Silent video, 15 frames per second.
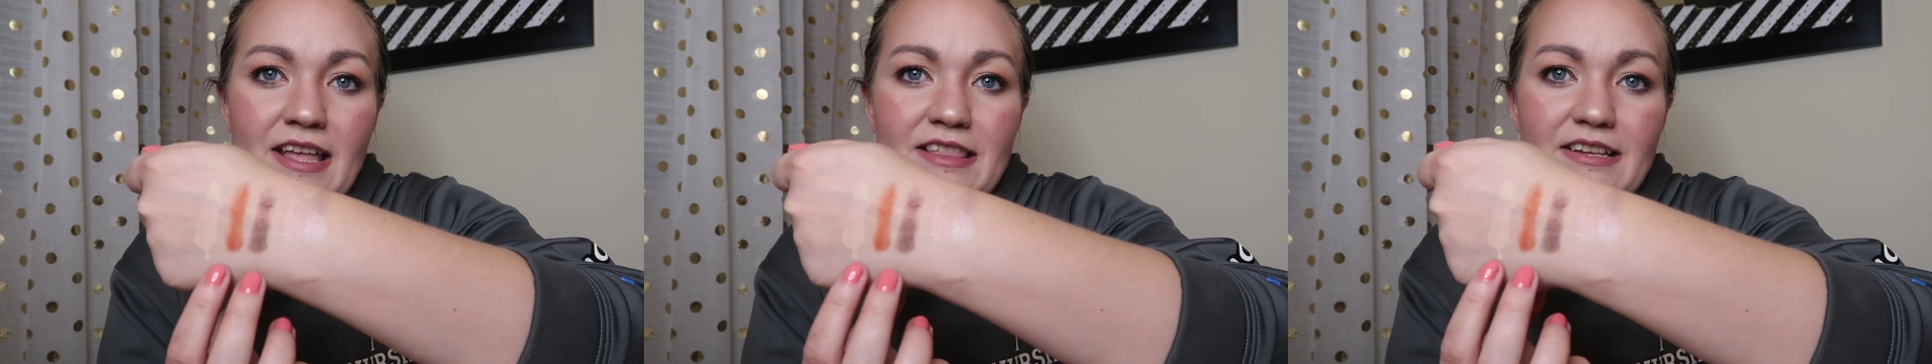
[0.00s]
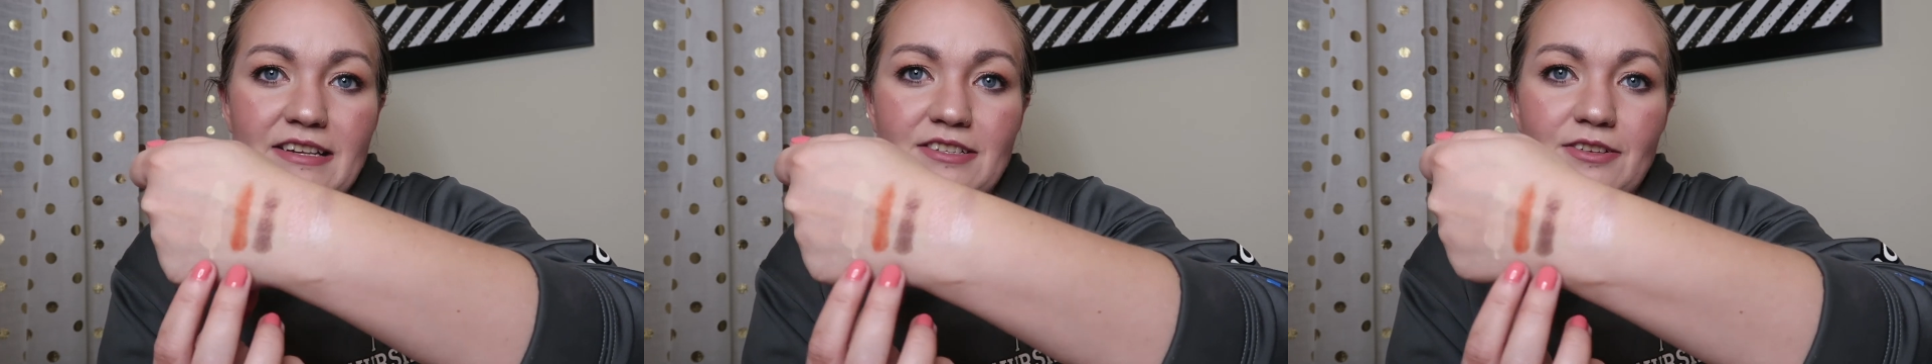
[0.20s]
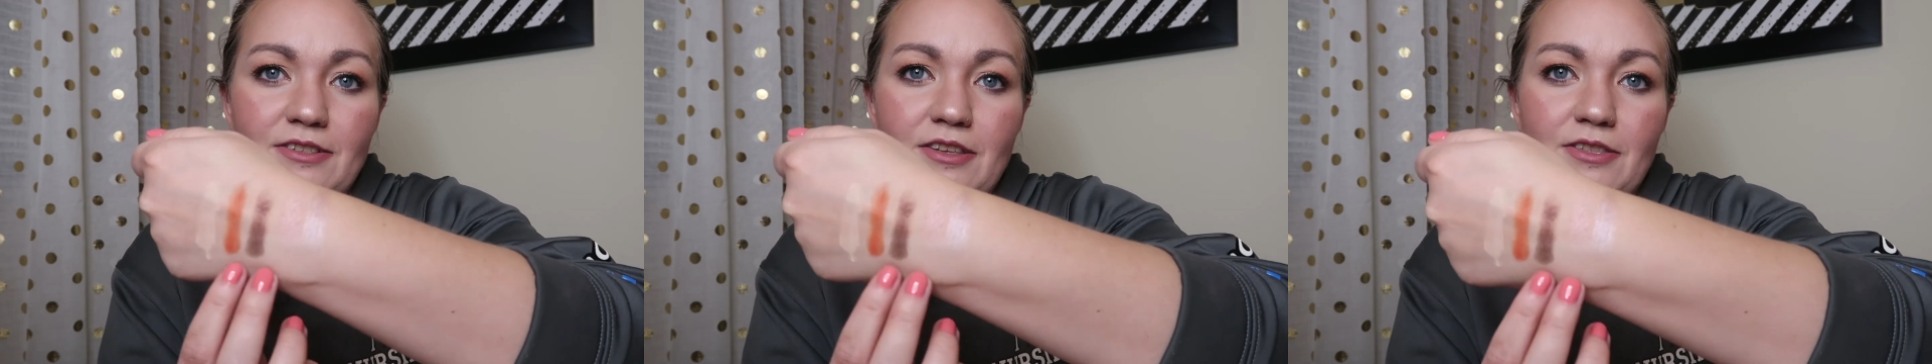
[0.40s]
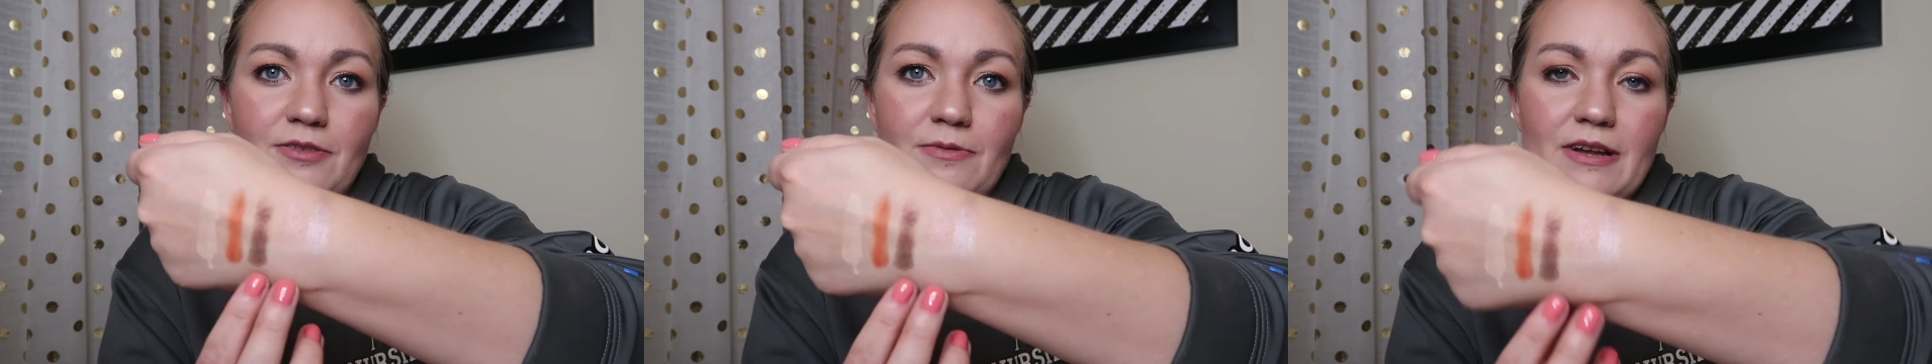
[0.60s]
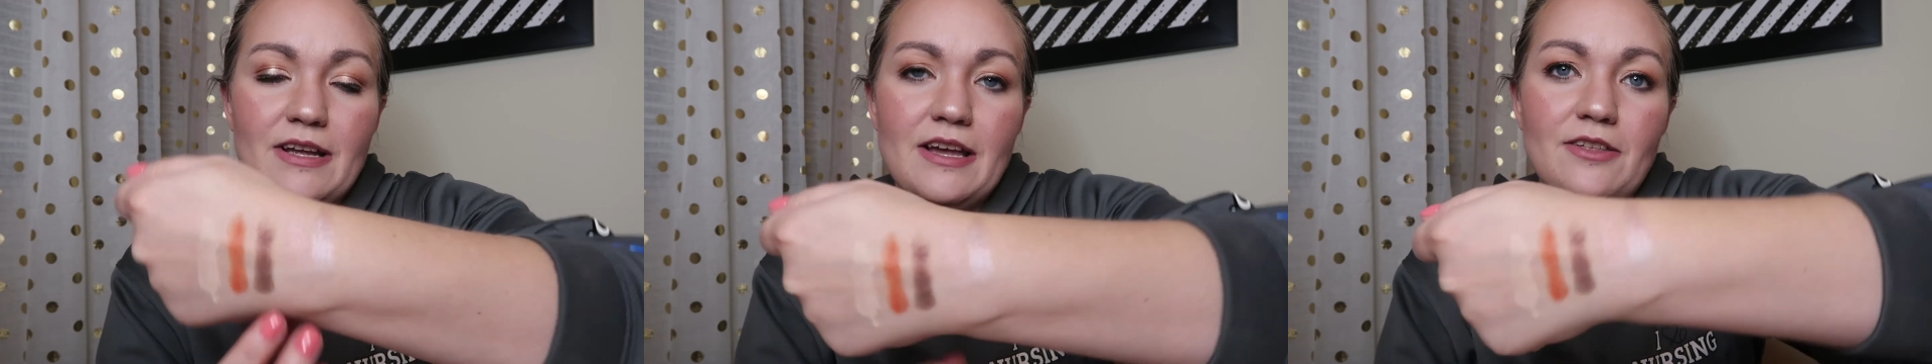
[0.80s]
These are the
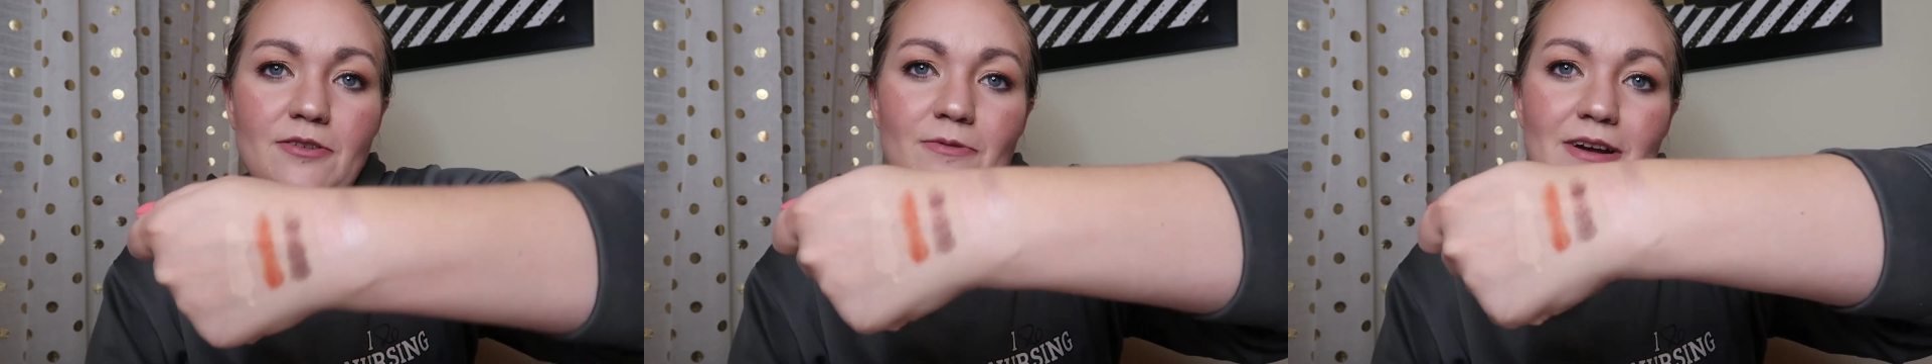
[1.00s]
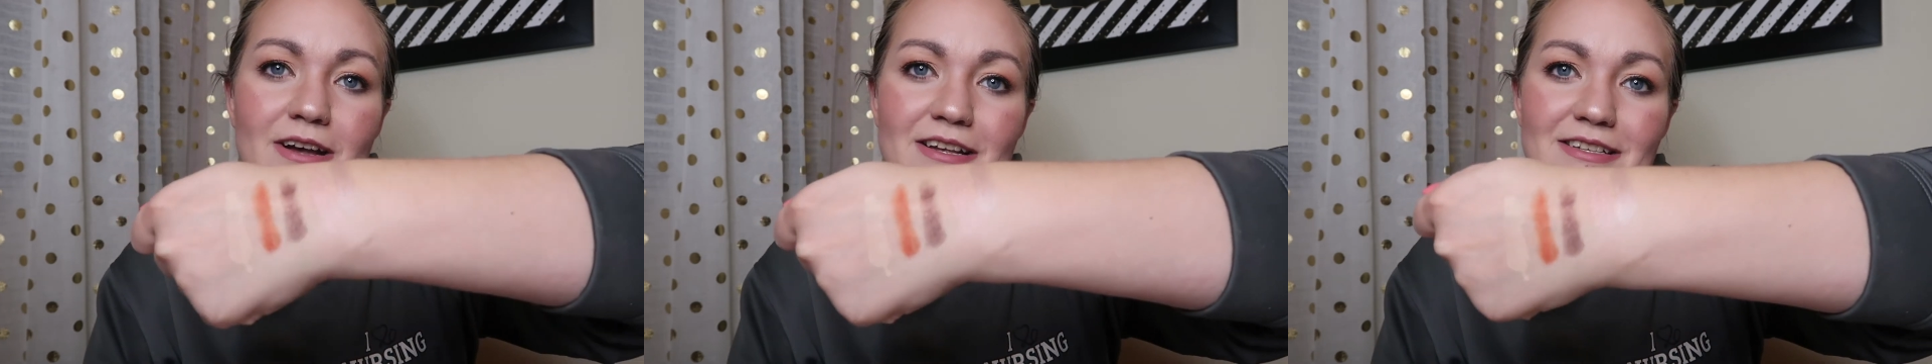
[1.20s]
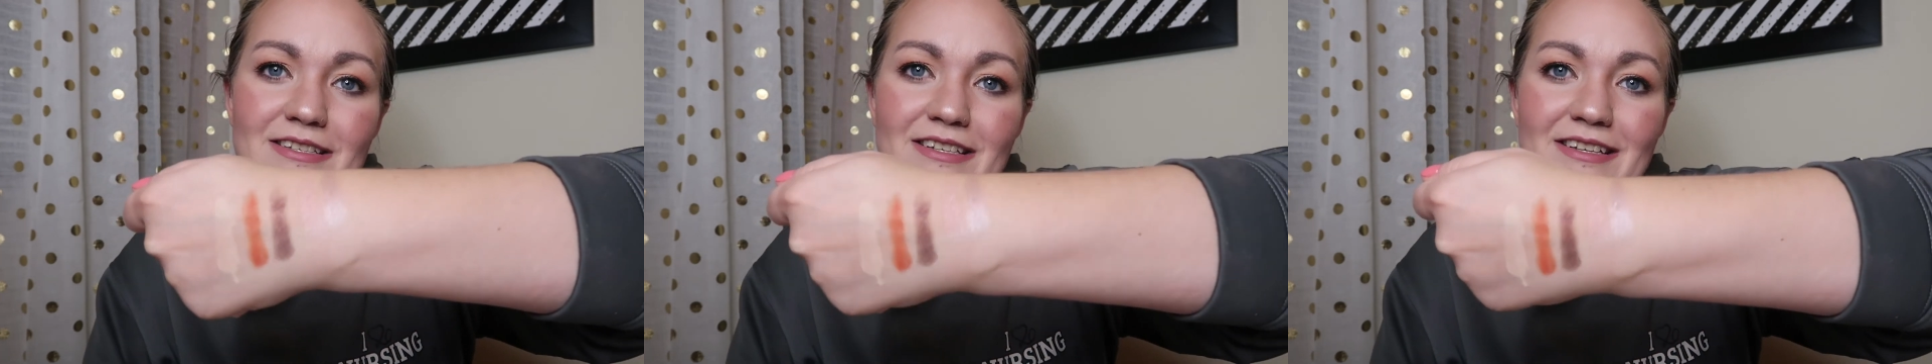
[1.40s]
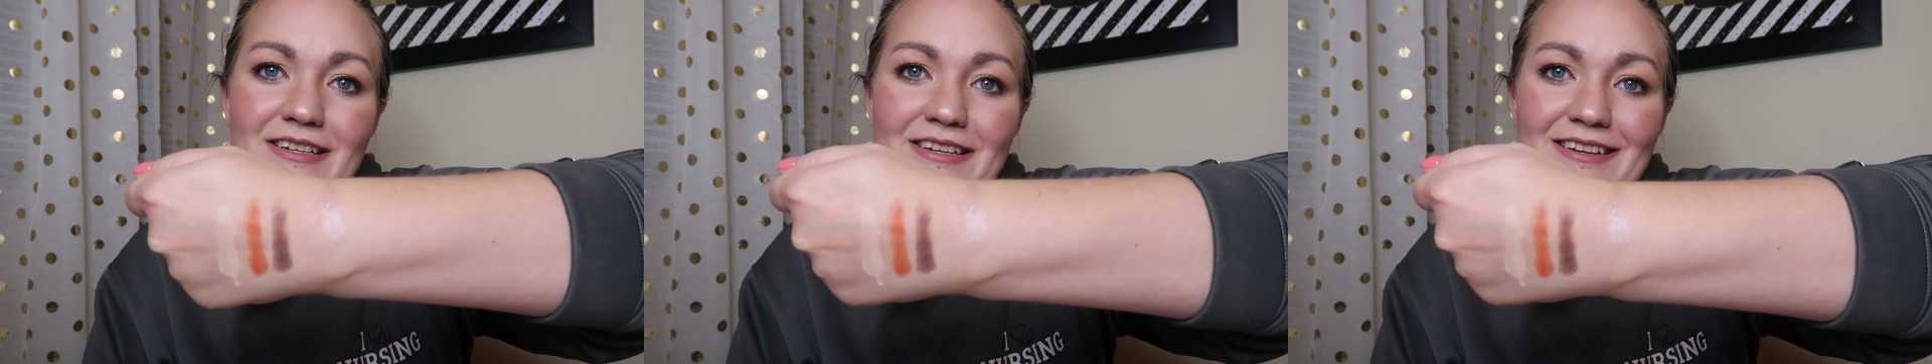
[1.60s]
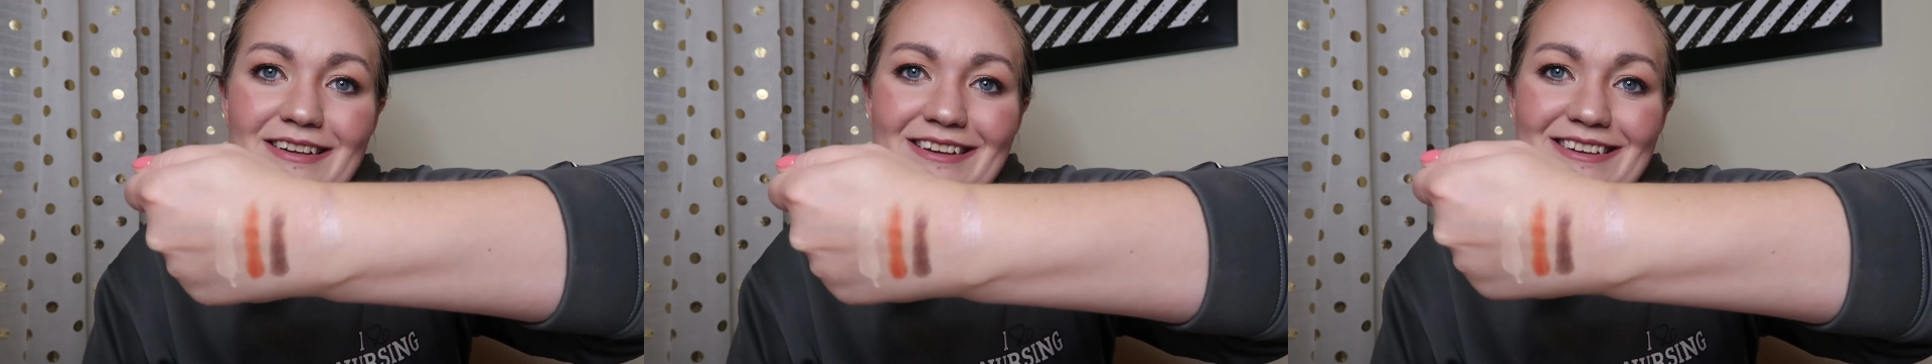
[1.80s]
3 otherwise,
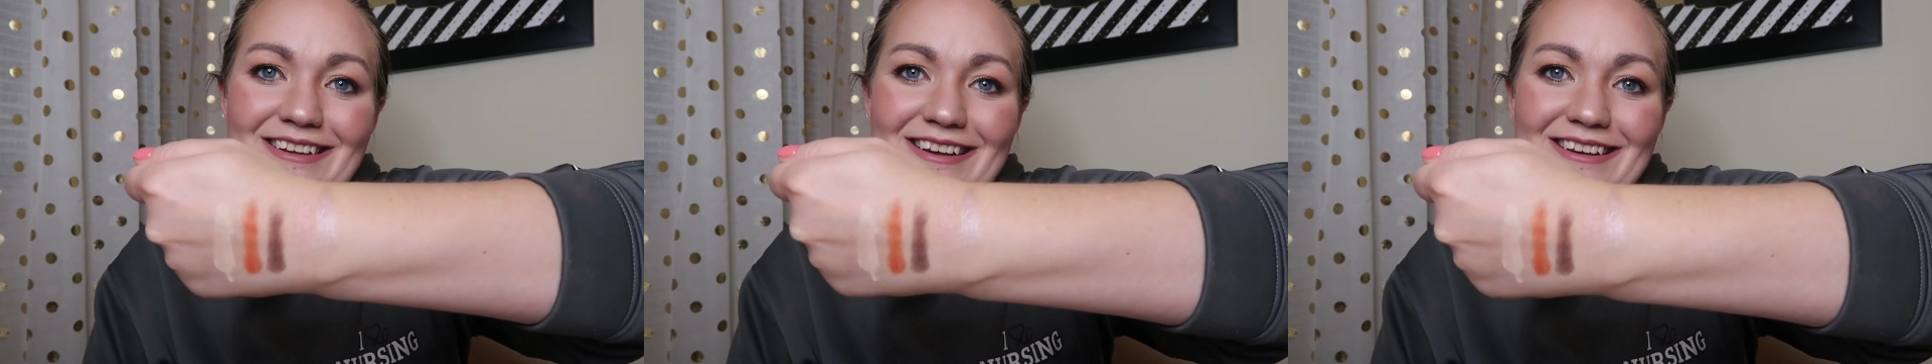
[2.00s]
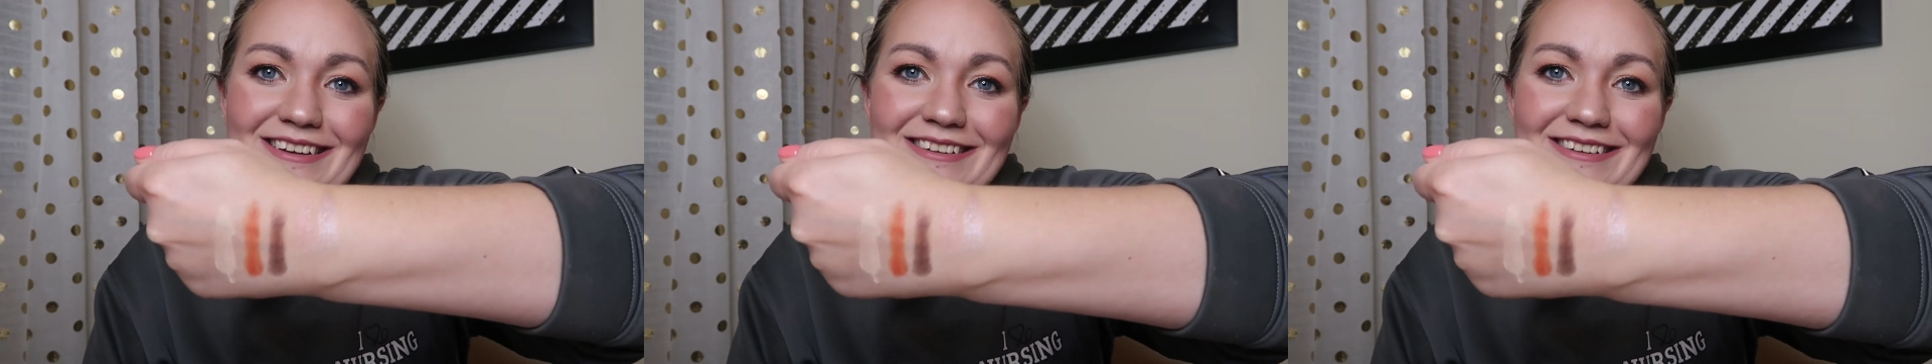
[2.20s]
and yeah.